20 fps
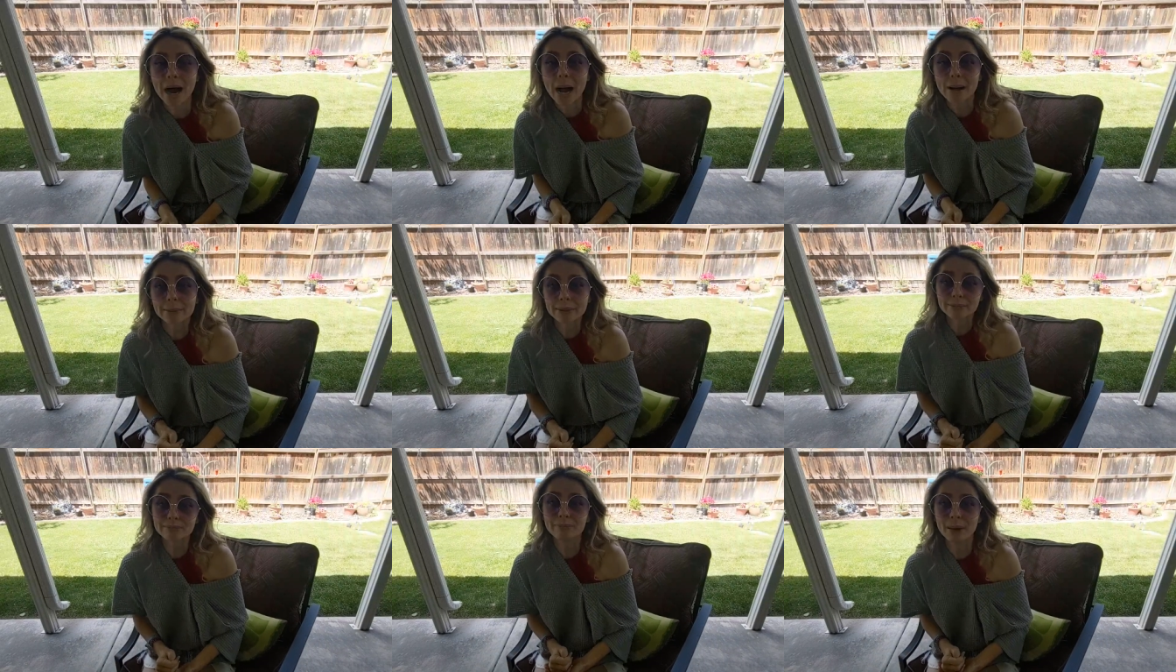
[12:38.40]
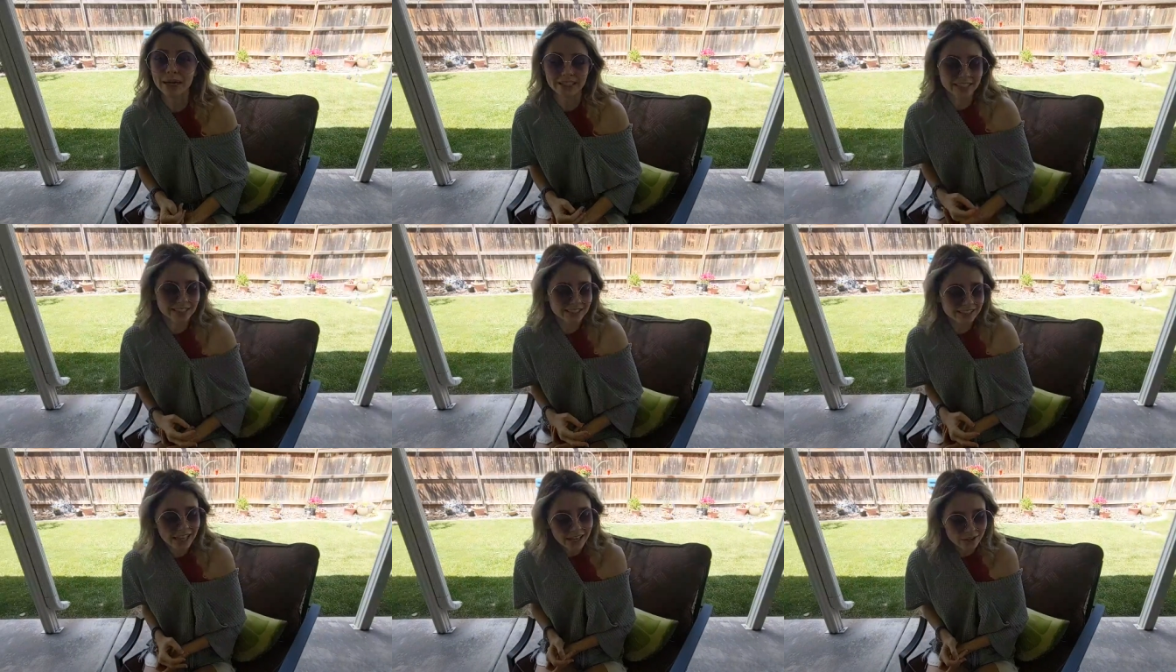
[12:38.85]
Bobby
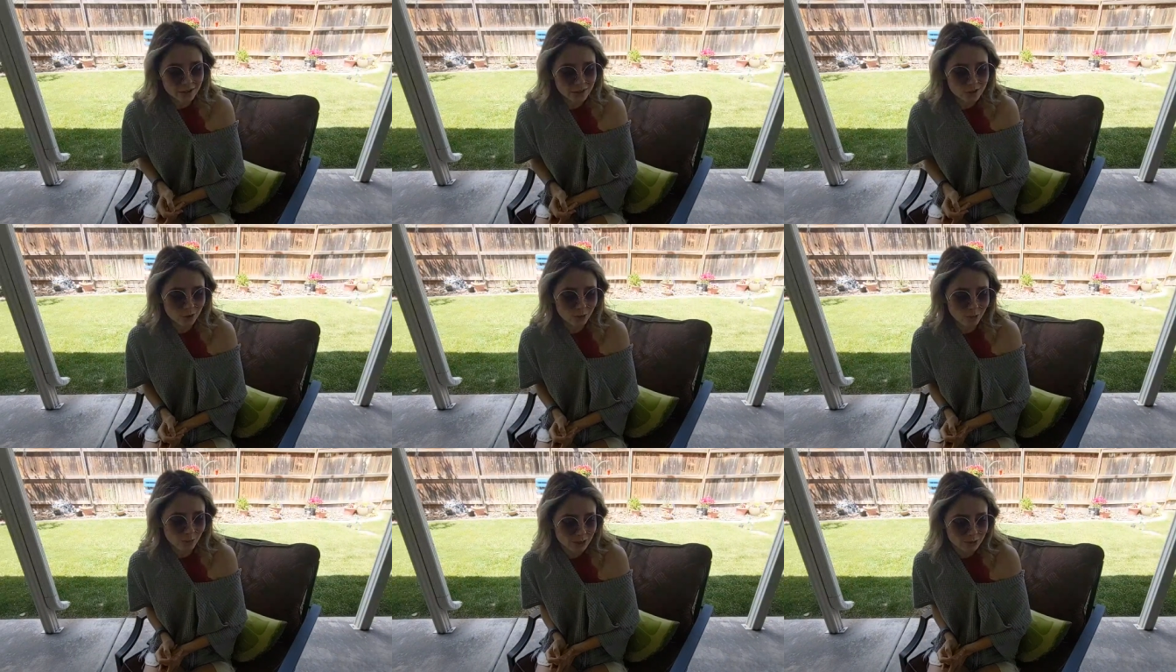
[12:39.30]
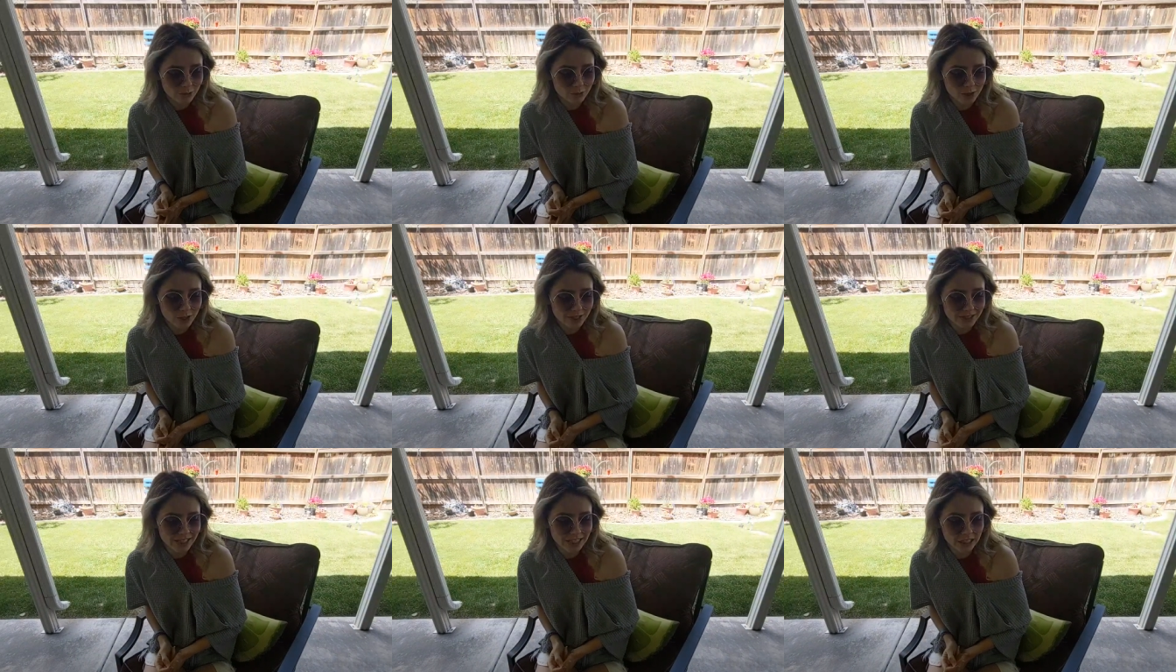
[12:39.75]
Buddy, thank you so much
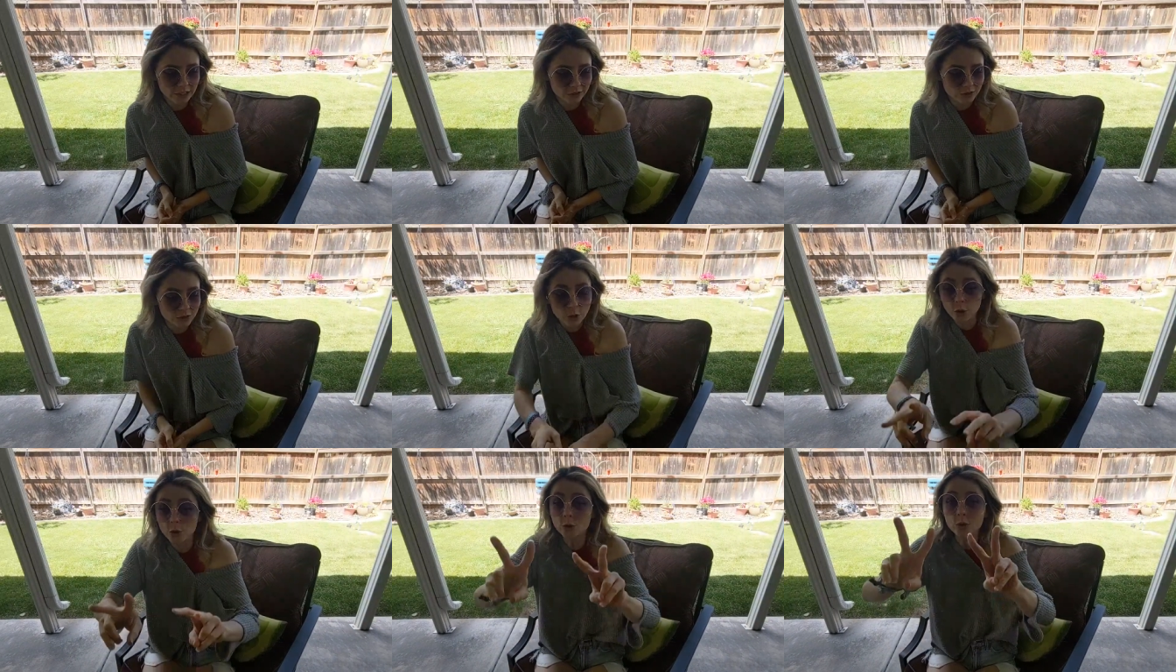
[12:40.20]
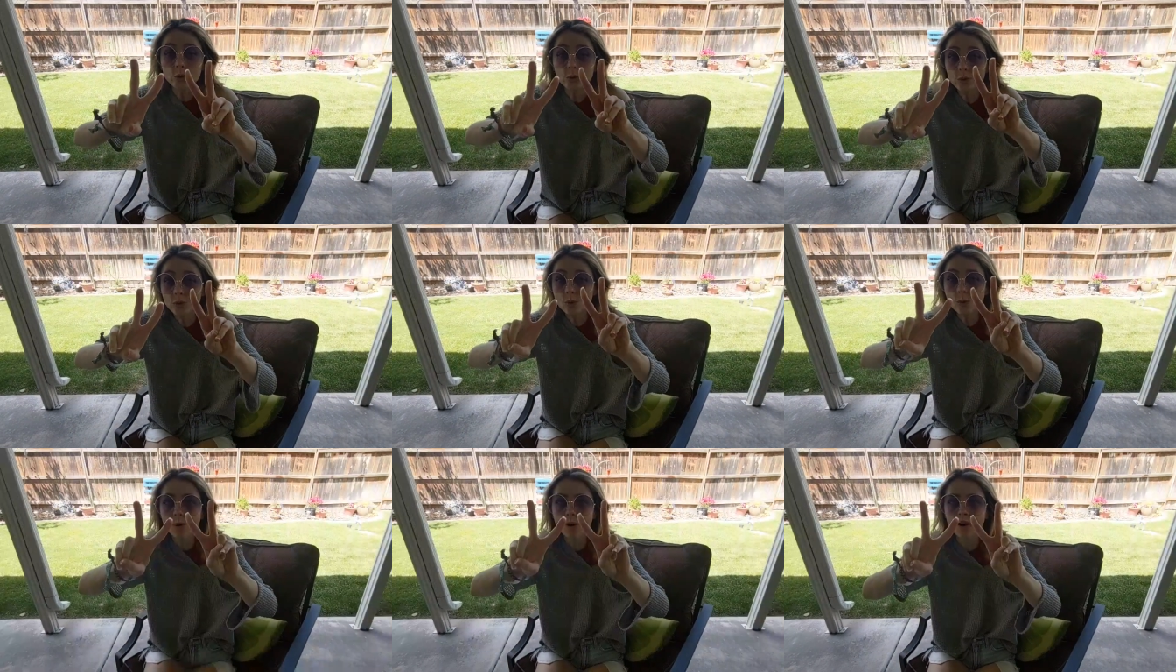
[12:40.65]
for the tier two,
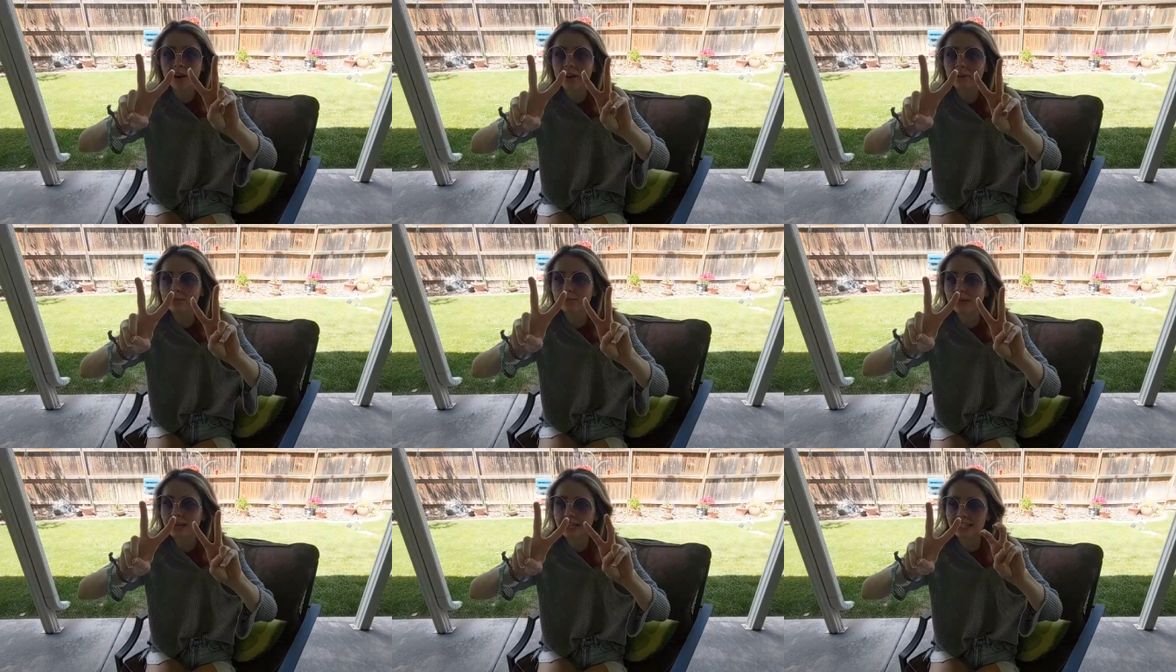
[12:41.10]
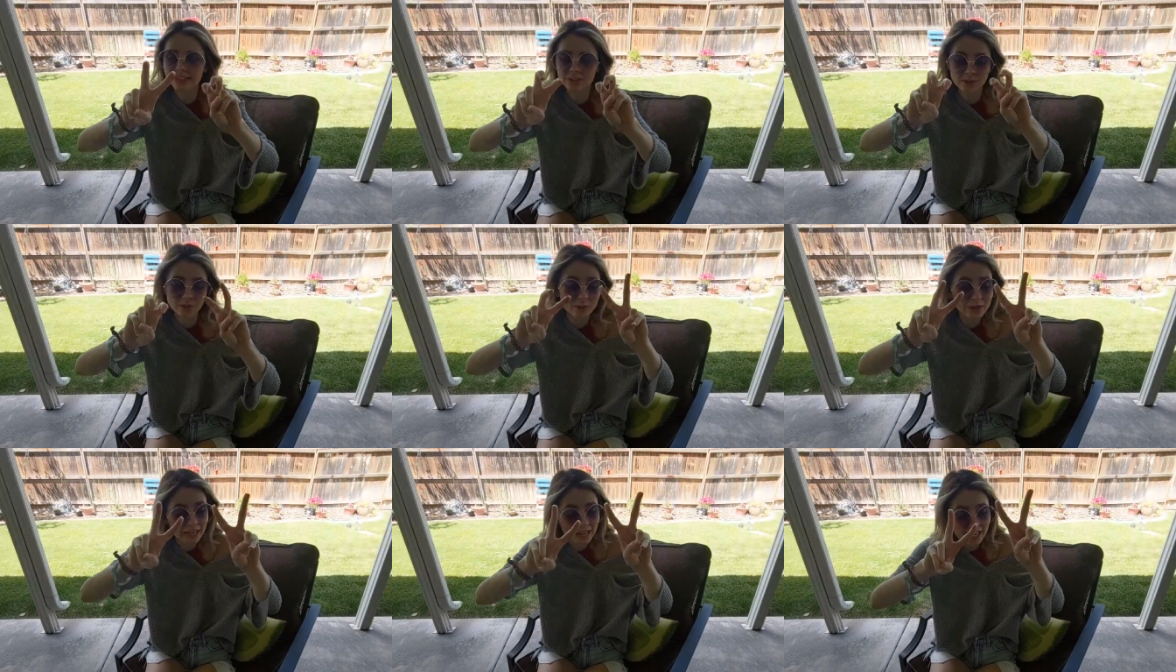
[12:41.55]
by
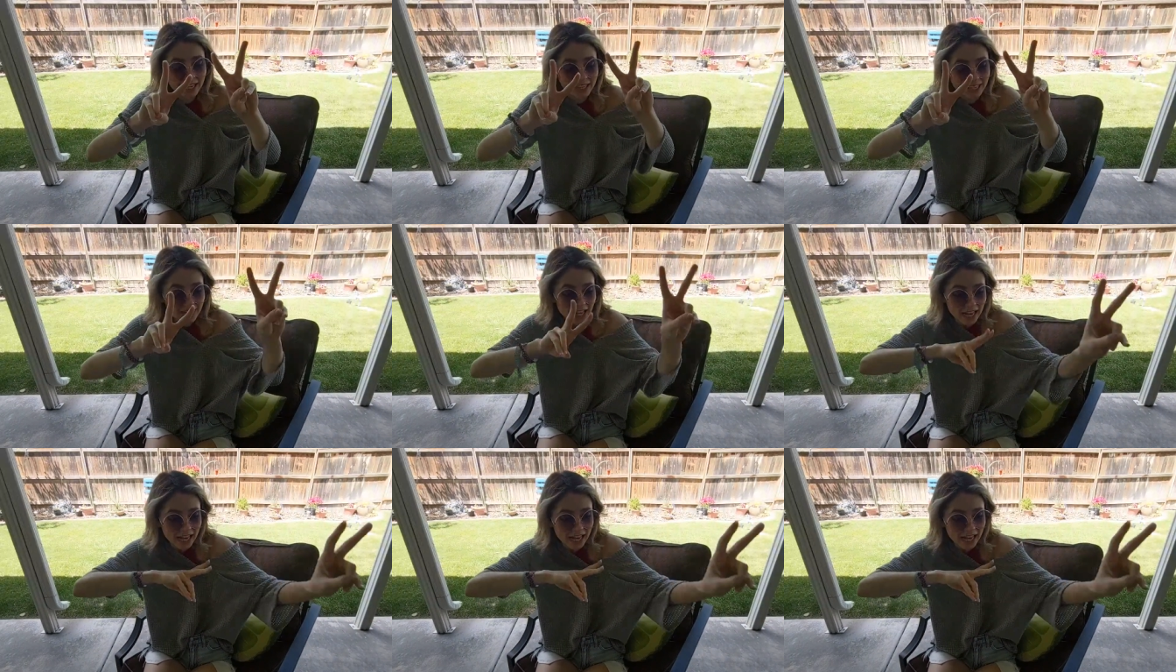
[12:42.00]
the way.